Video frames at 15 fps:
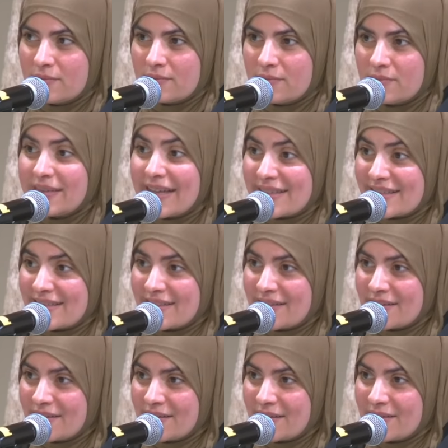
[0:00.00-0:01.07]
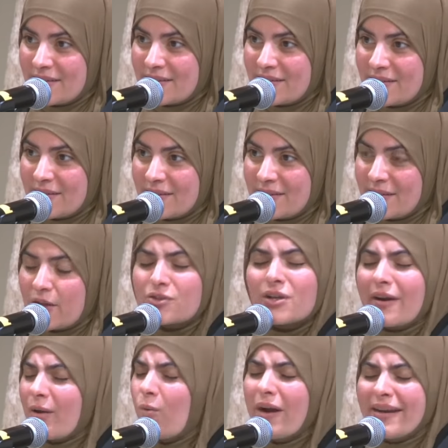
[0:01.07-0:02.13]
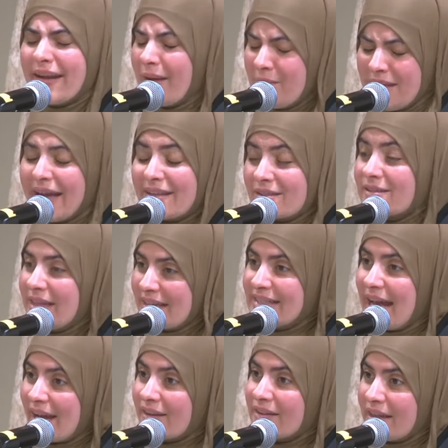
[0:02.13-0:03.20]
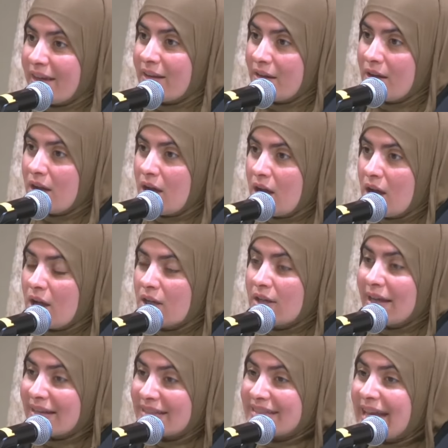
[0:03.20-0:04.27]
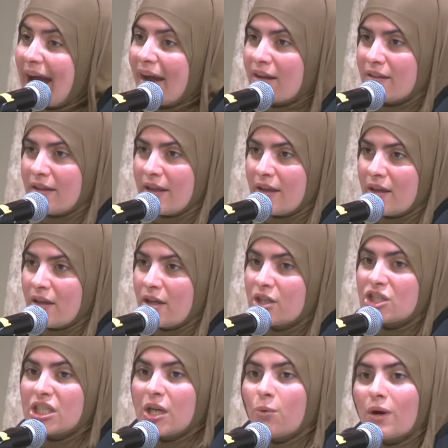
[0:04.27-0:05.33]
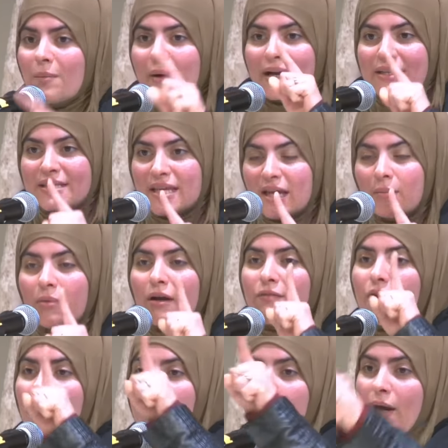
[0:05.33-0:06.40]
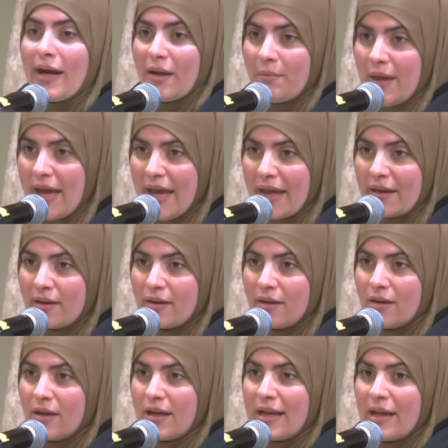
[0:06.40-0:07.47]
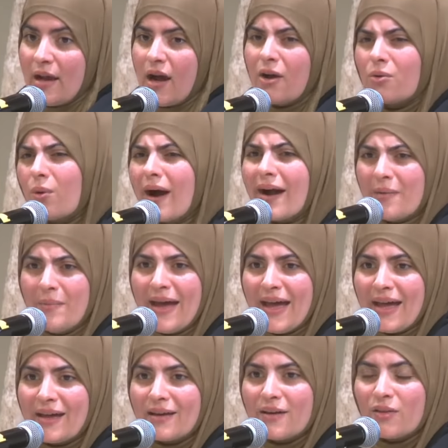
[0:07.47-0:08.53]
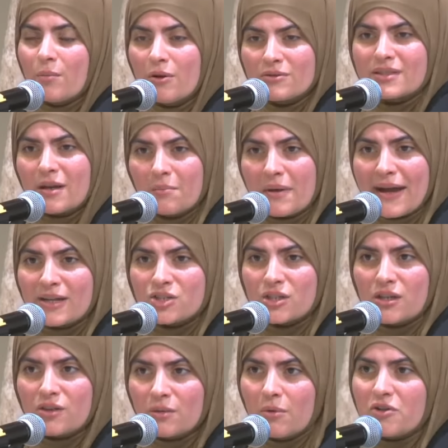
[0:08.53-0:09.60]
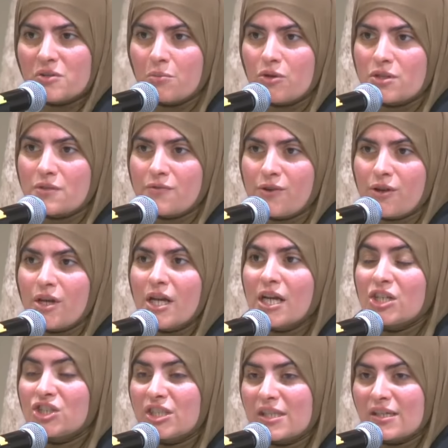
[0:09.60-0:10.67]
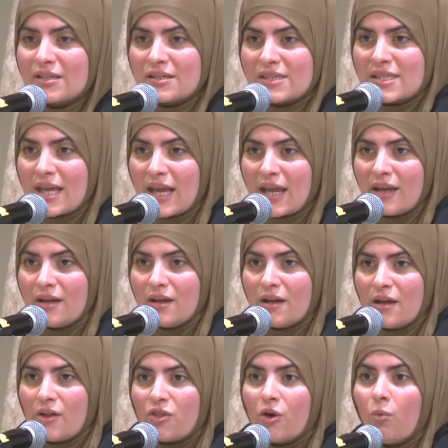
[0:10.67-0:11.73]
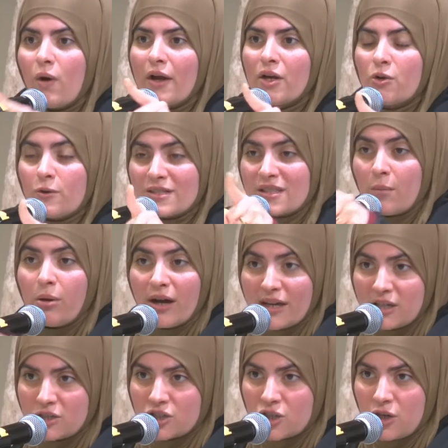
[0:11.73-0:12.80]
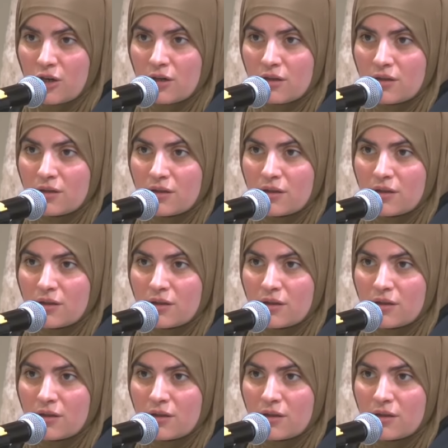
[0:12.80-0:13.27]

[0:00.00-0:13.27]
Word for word: Yes. Sorry, one name. Yes, exactly. Exactly. She reminds him of Ar-Rahman. Ar-Rahman, the most compassionate, the most merciful. She didn't say the one who is the punisher.